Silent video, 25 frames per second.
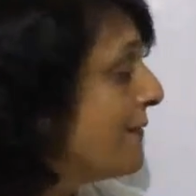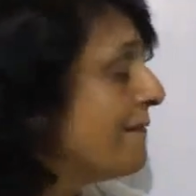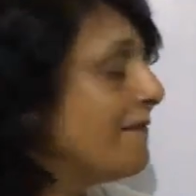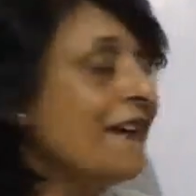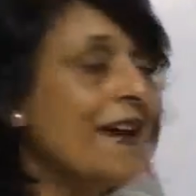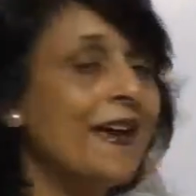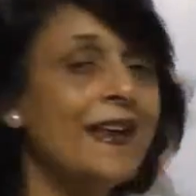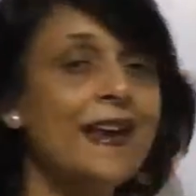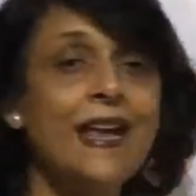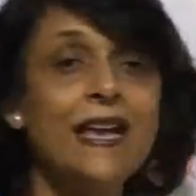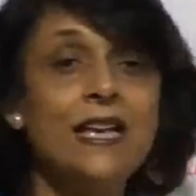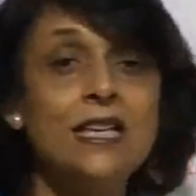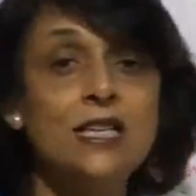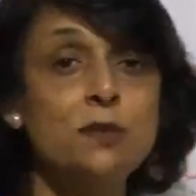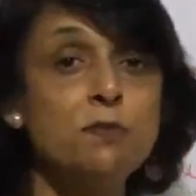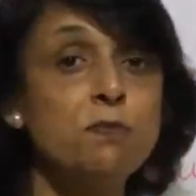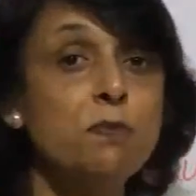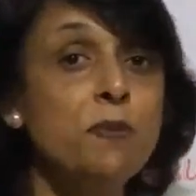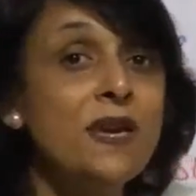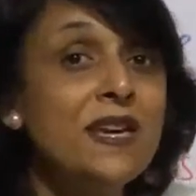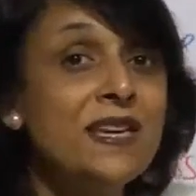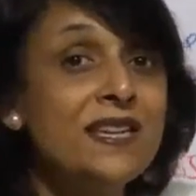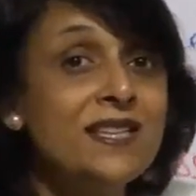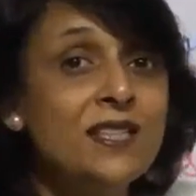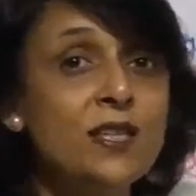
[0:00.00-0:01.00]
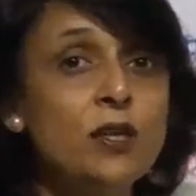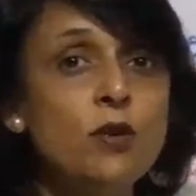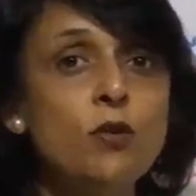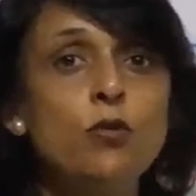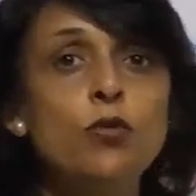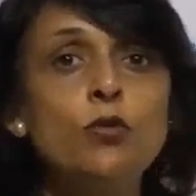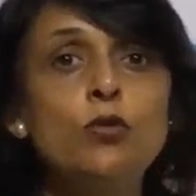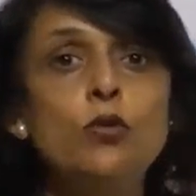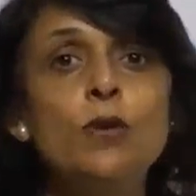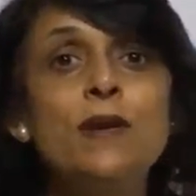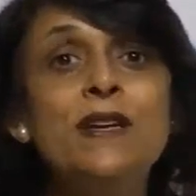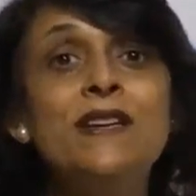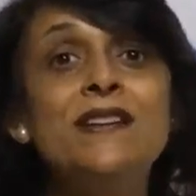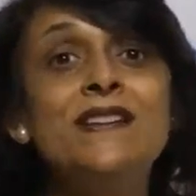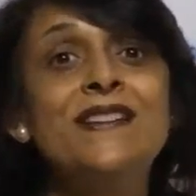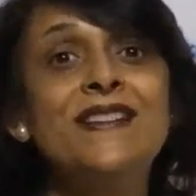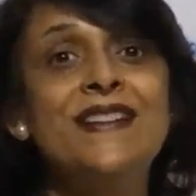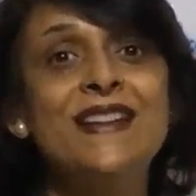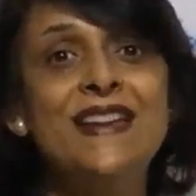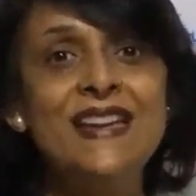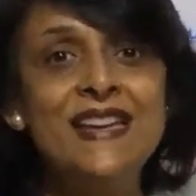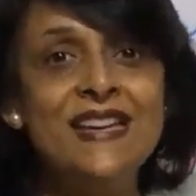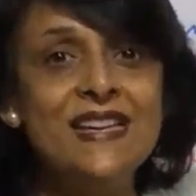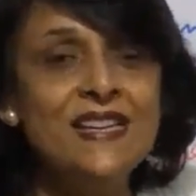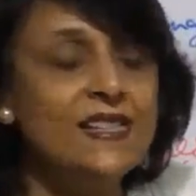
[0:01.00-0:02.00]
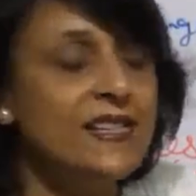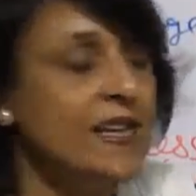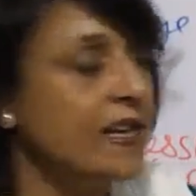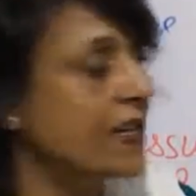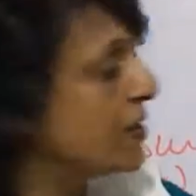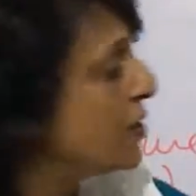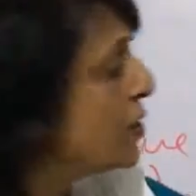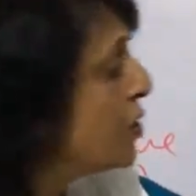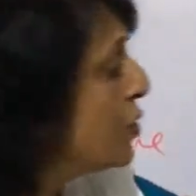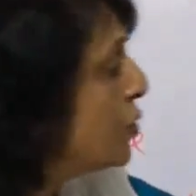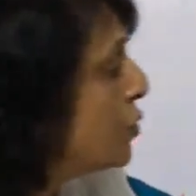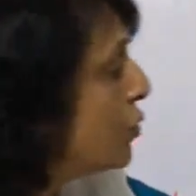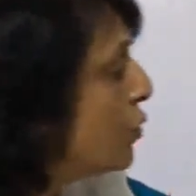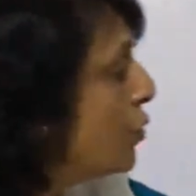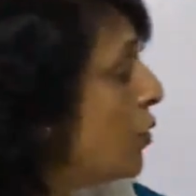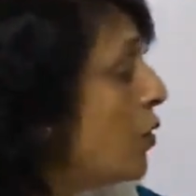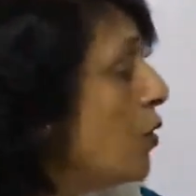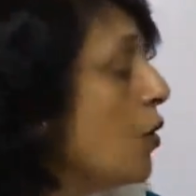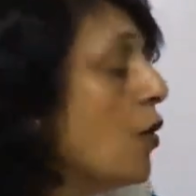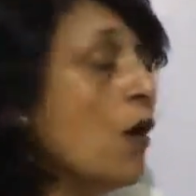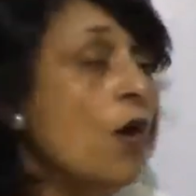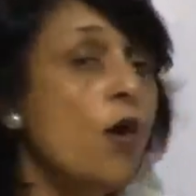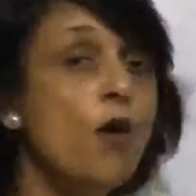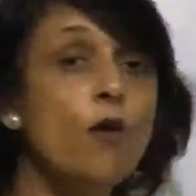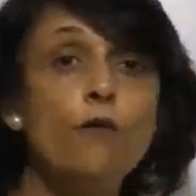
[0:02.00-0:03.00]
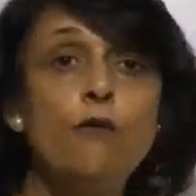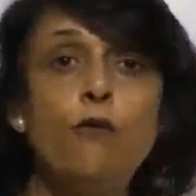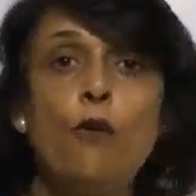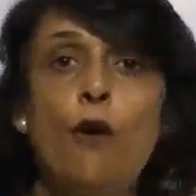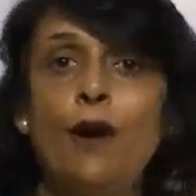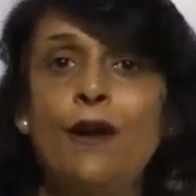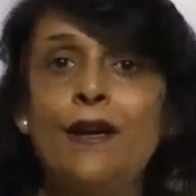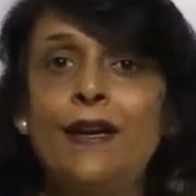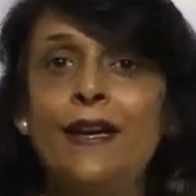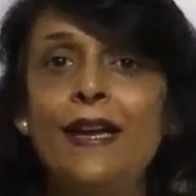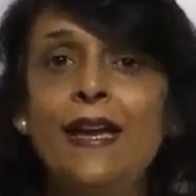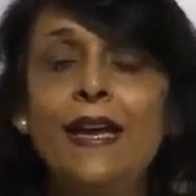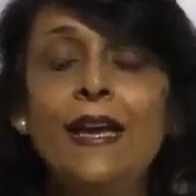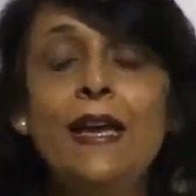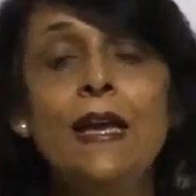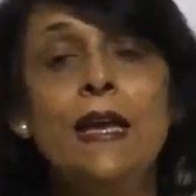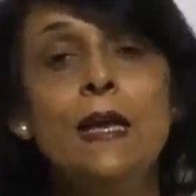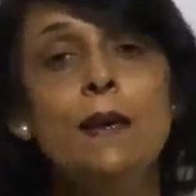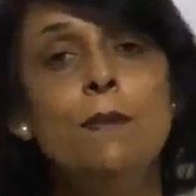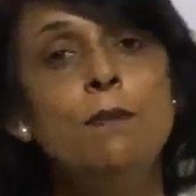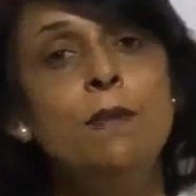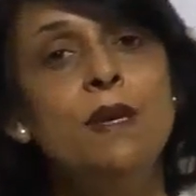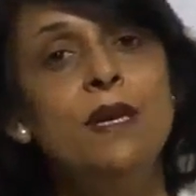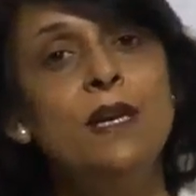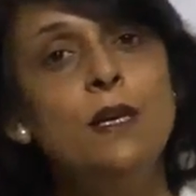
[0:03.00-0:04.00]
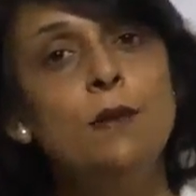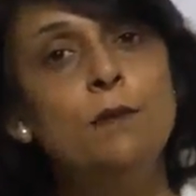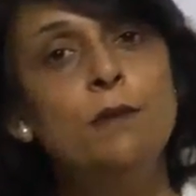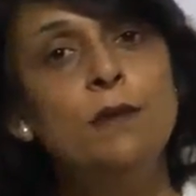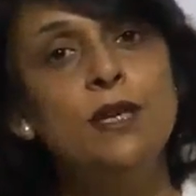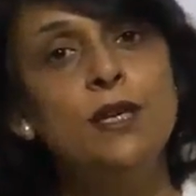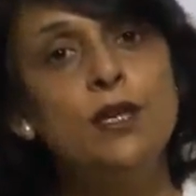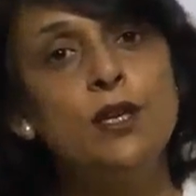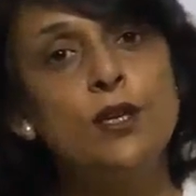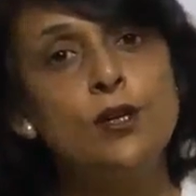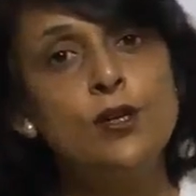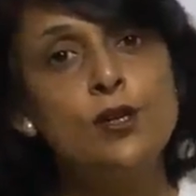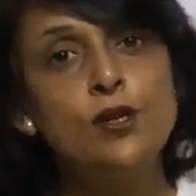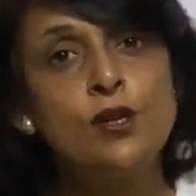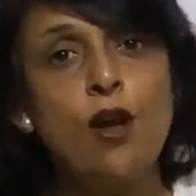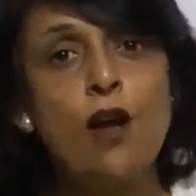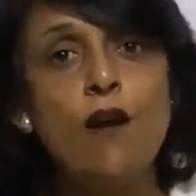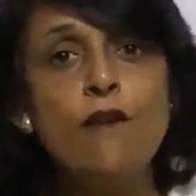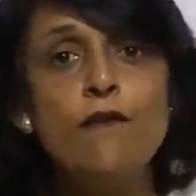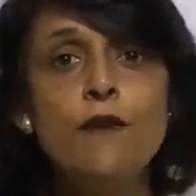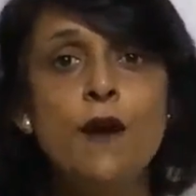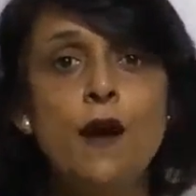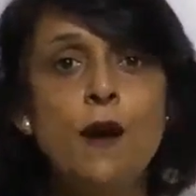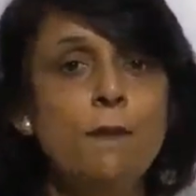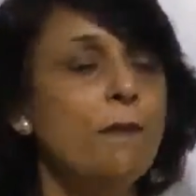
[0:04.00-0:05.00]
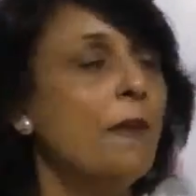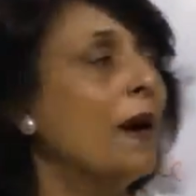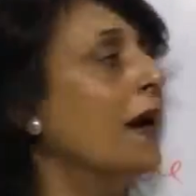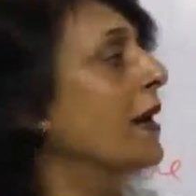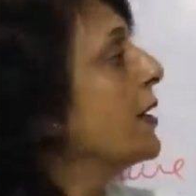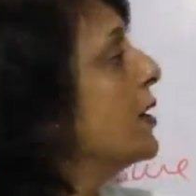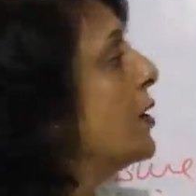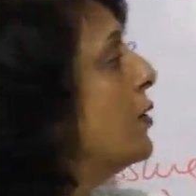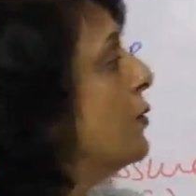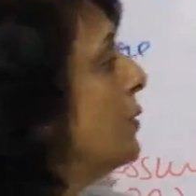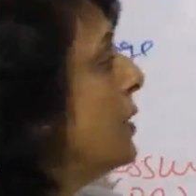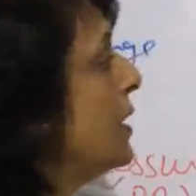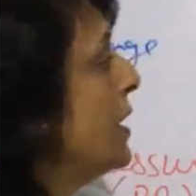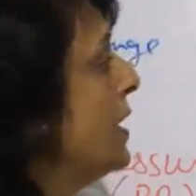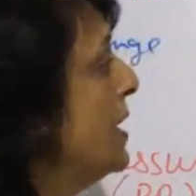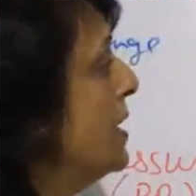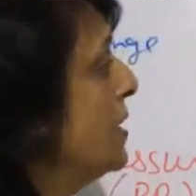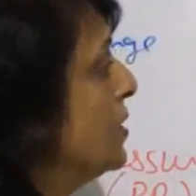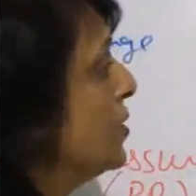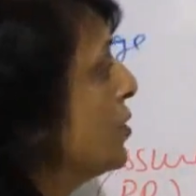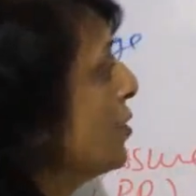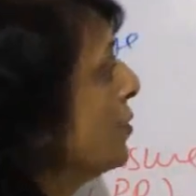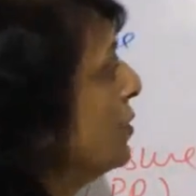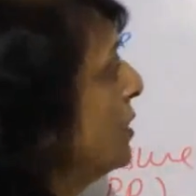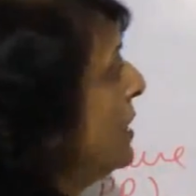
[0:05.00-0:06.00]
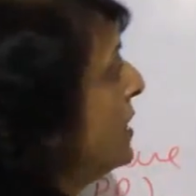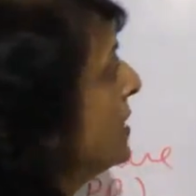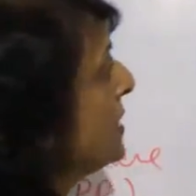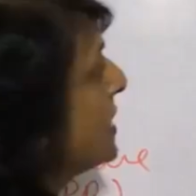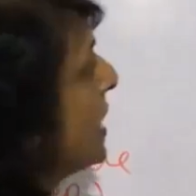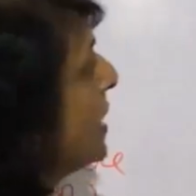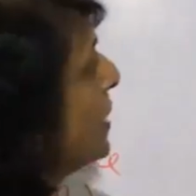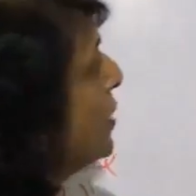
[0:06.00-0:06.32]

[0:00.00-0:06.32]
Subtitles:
whereas PCO2 increases to 40 millimeters of mercury. So these